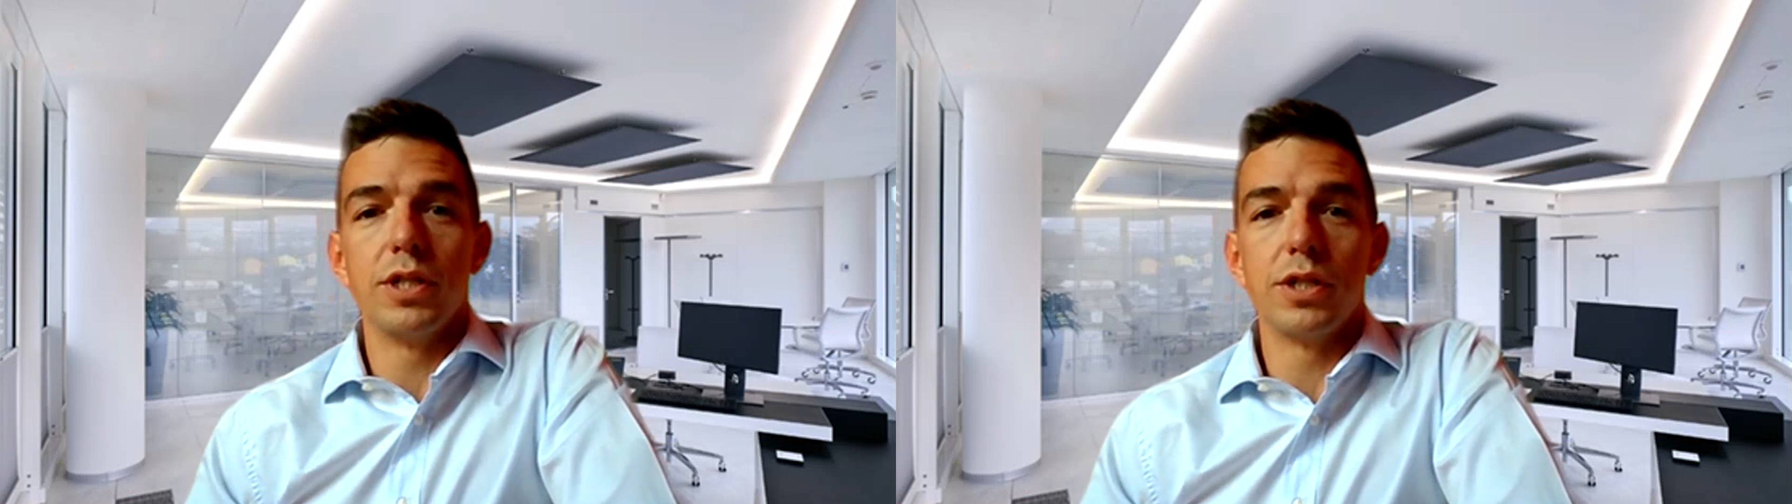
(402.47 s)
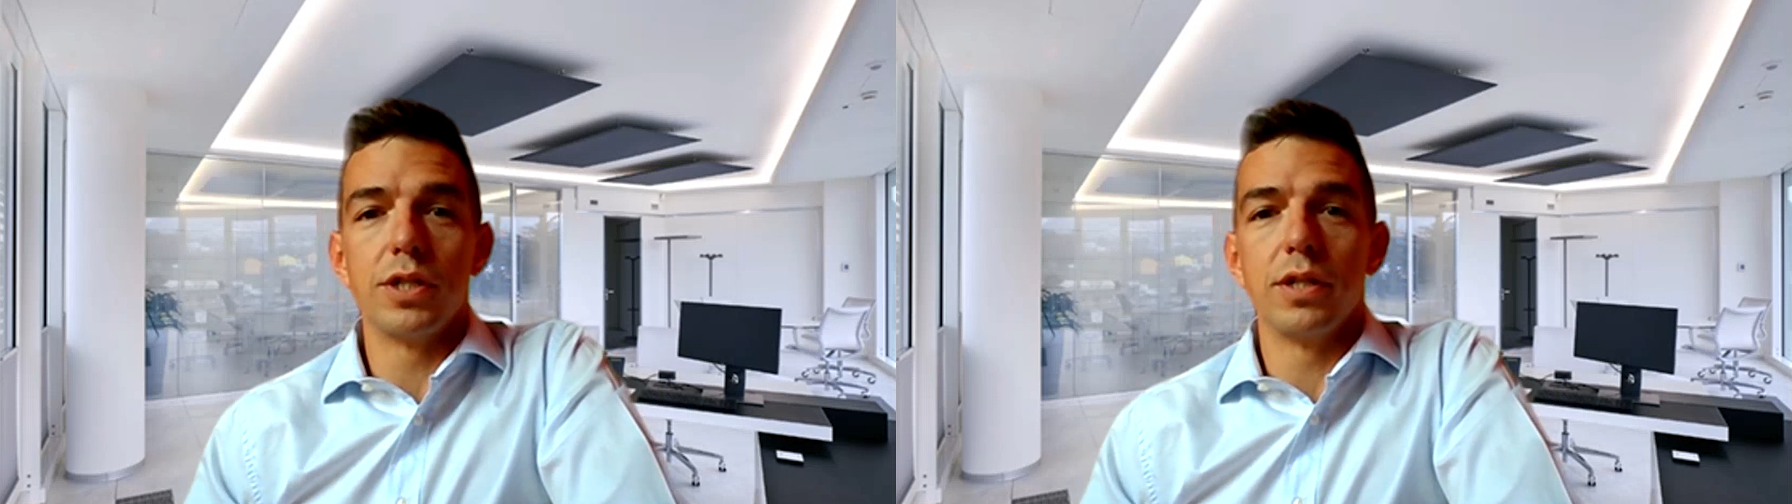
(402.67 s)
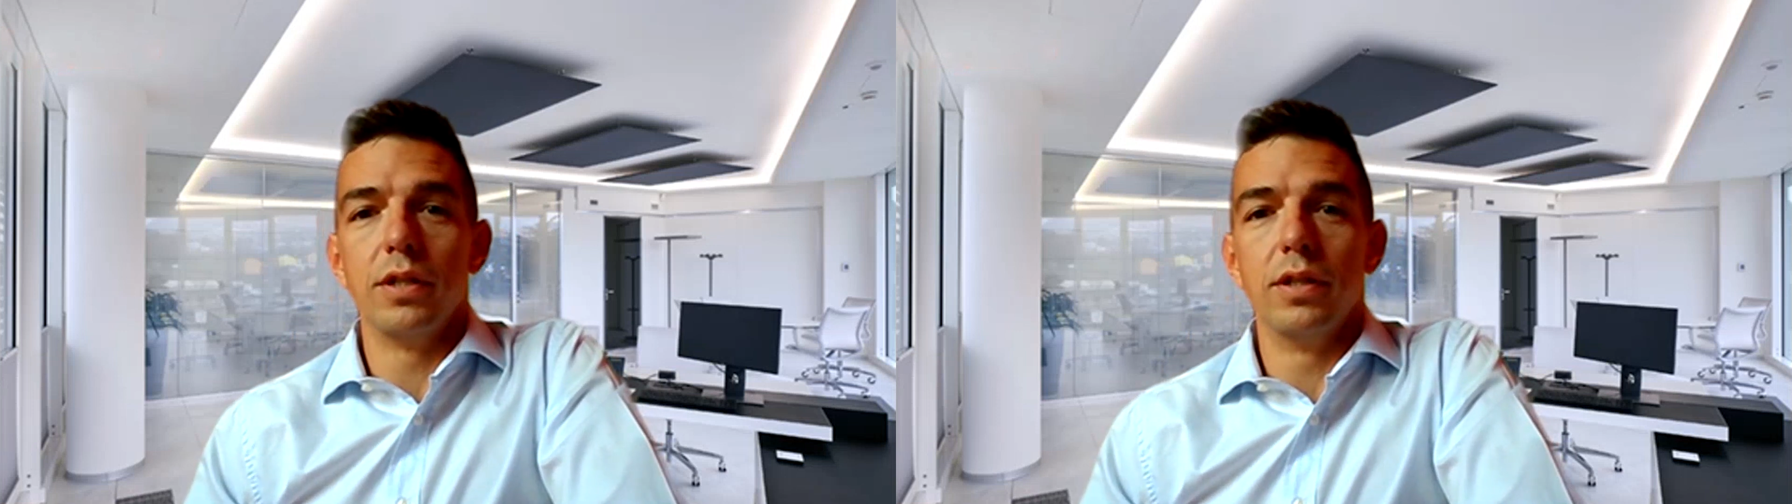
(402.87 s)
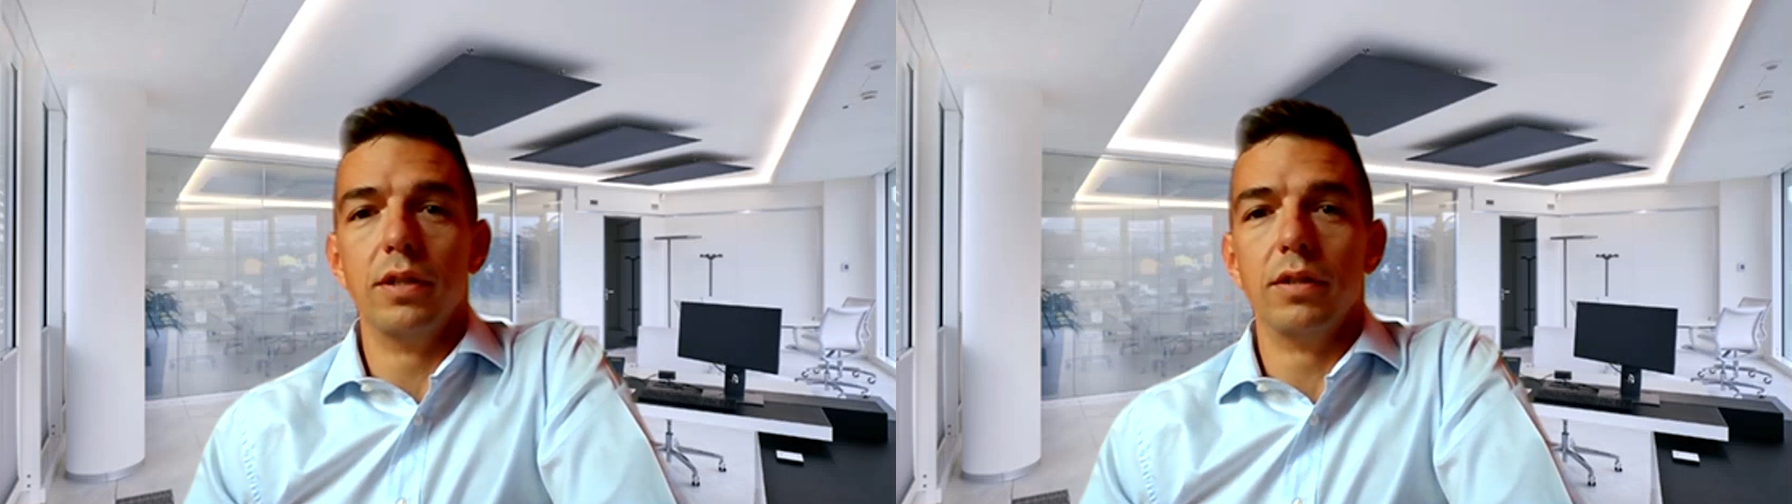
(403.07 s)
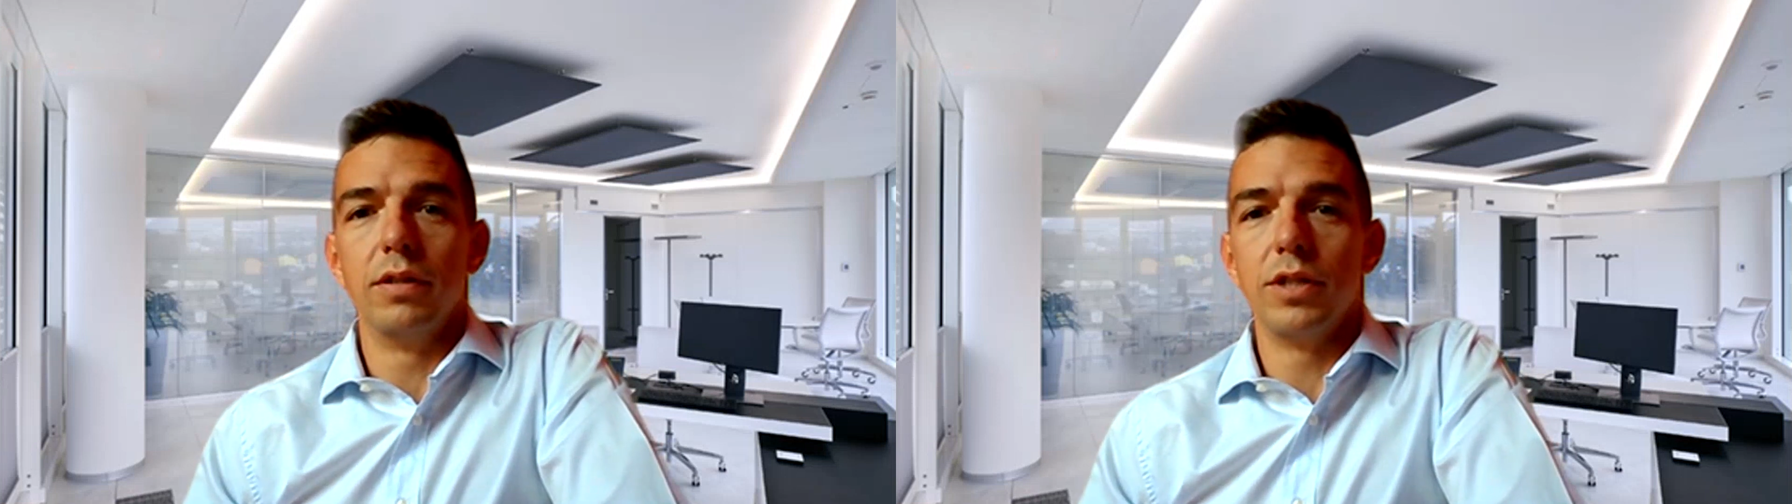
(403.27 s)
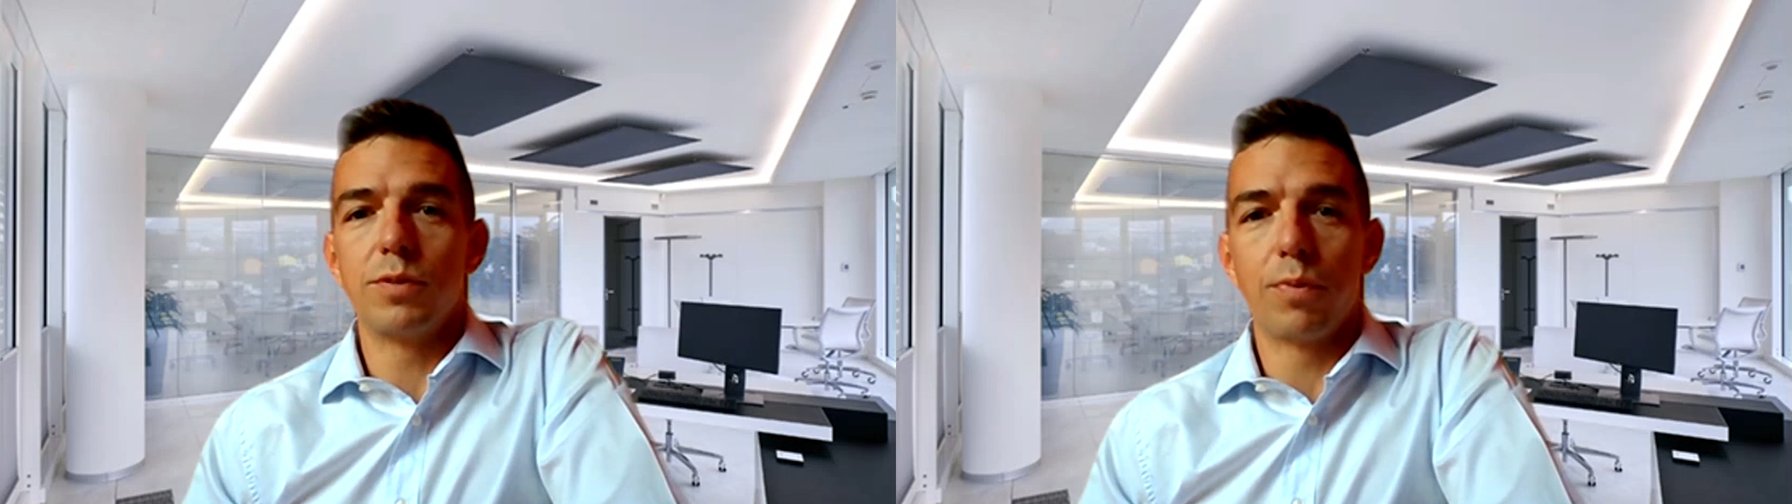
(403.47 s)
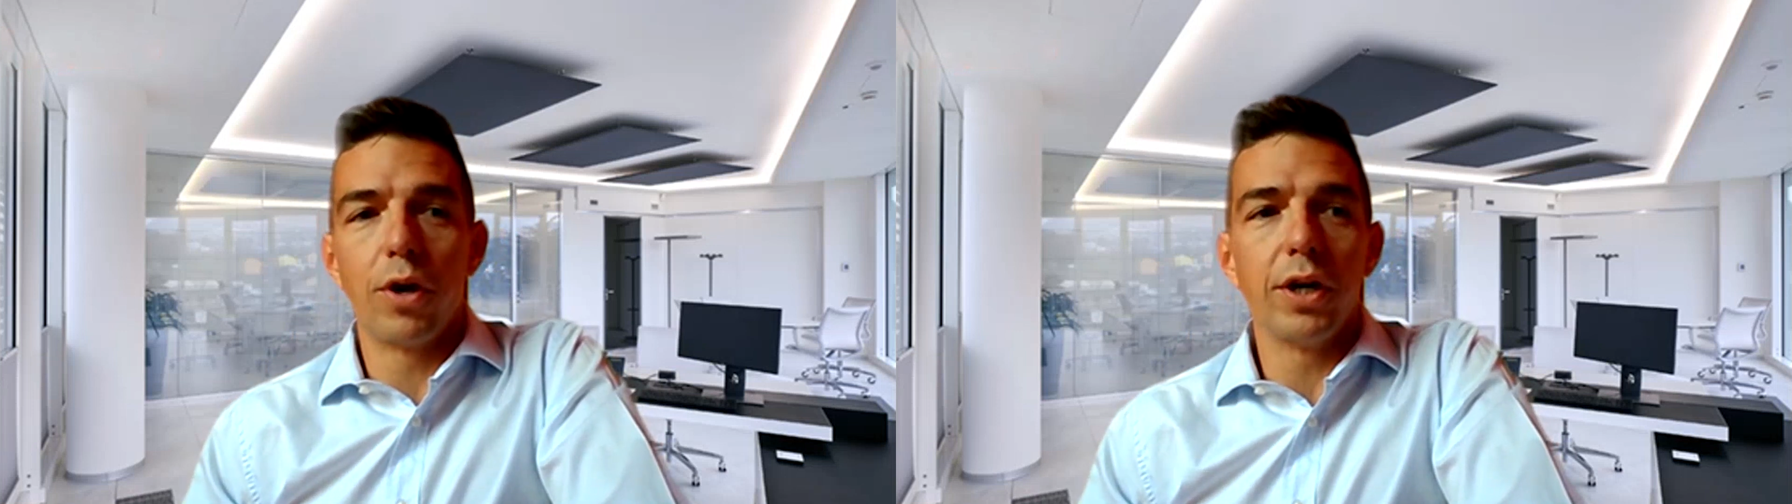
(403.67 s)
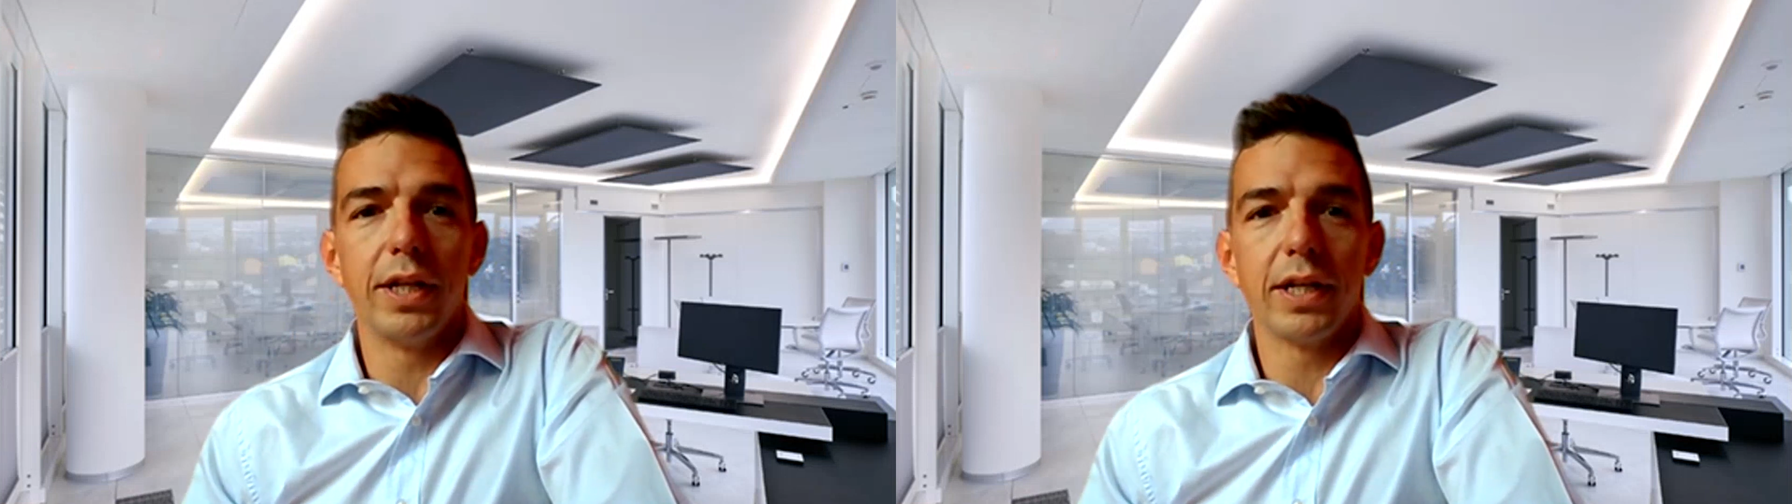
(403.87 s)
these
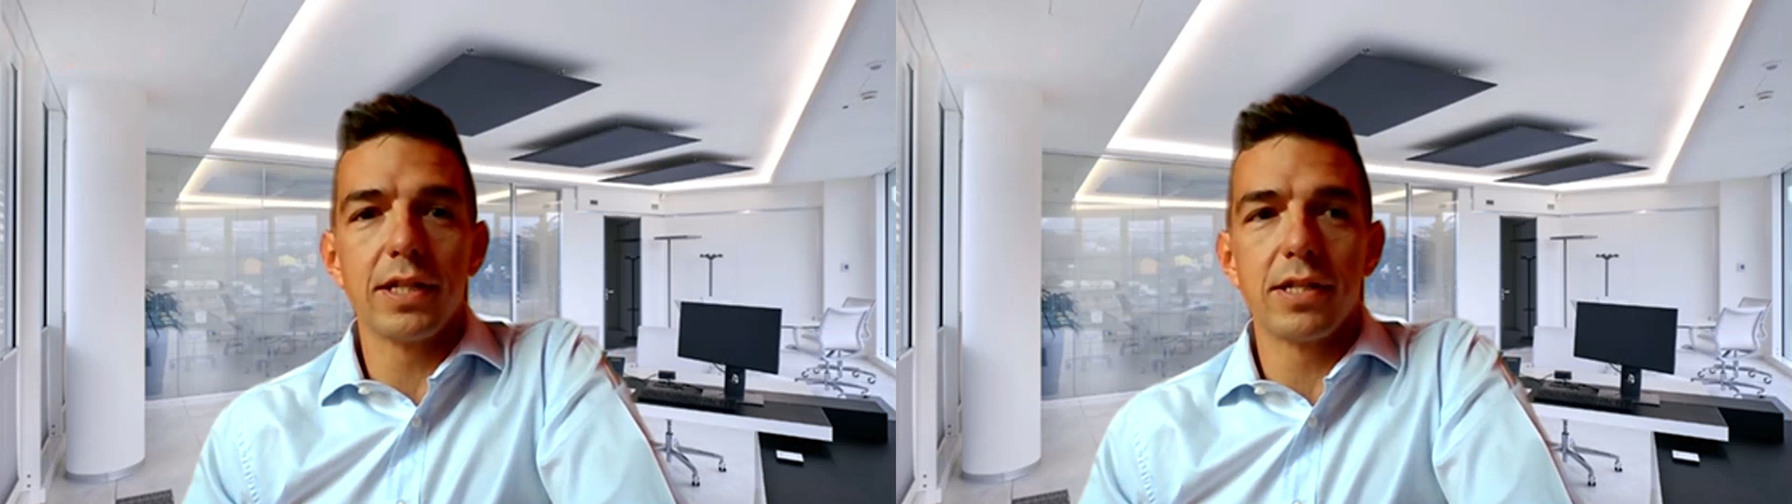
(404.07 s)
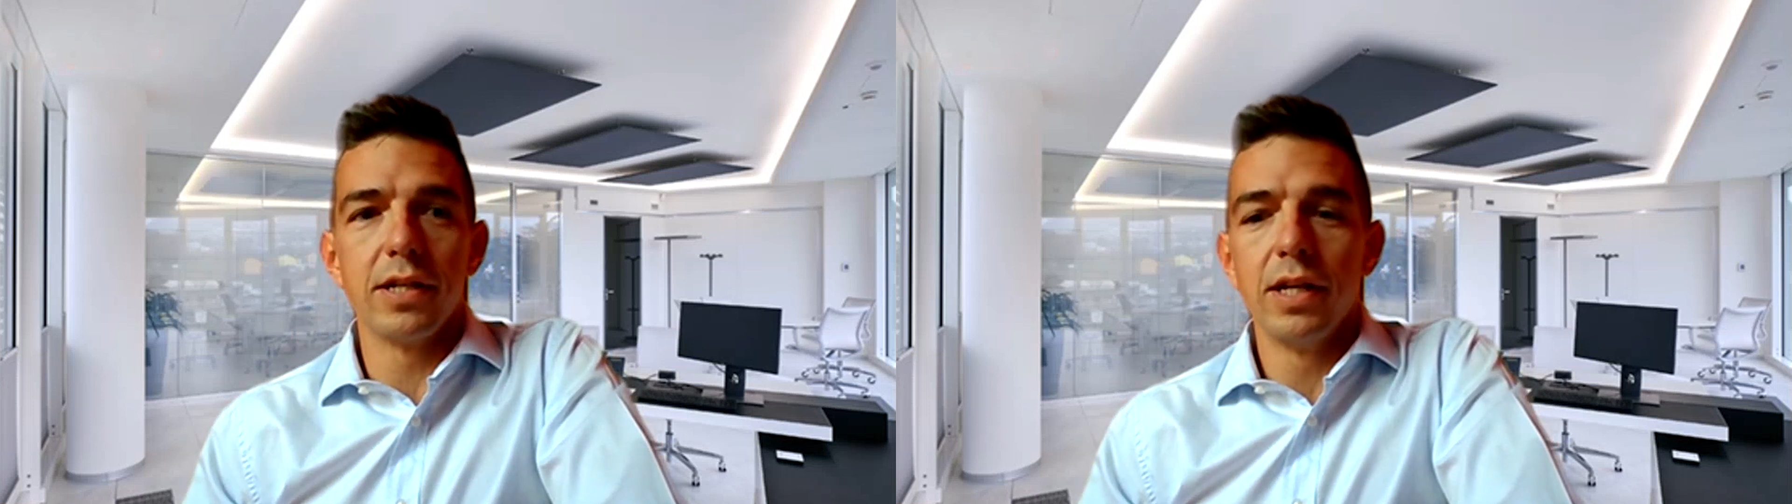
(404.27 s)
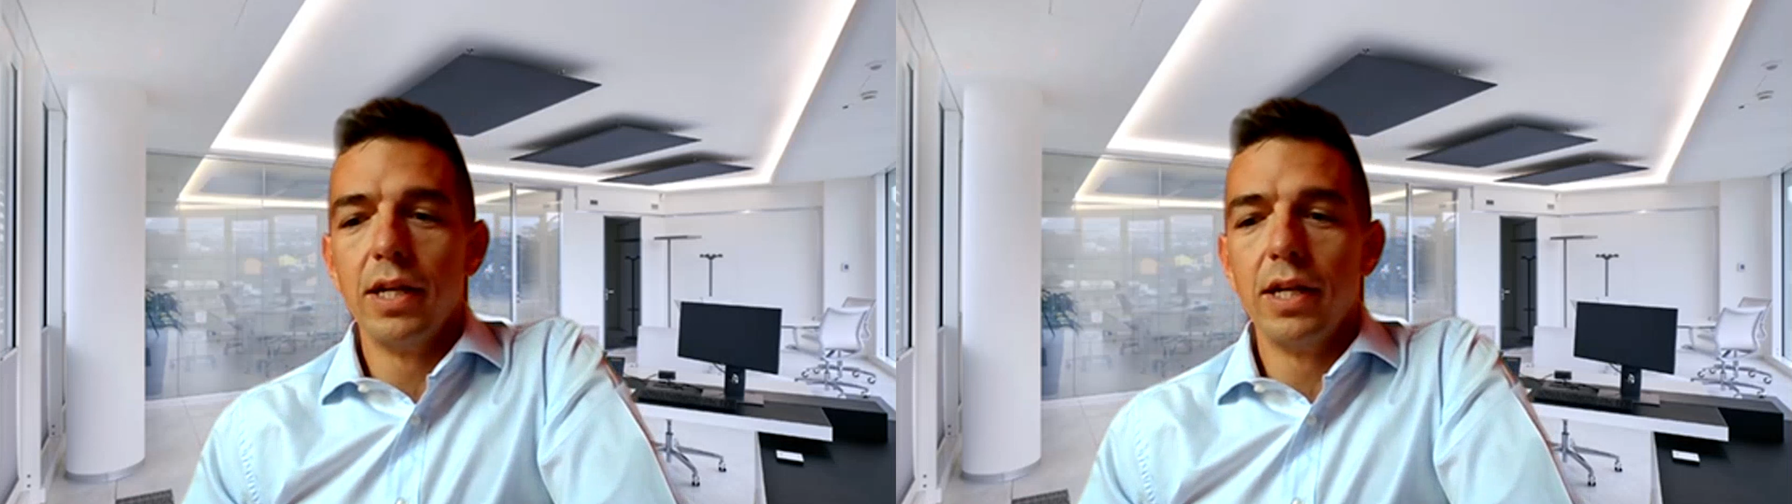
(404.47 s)
products,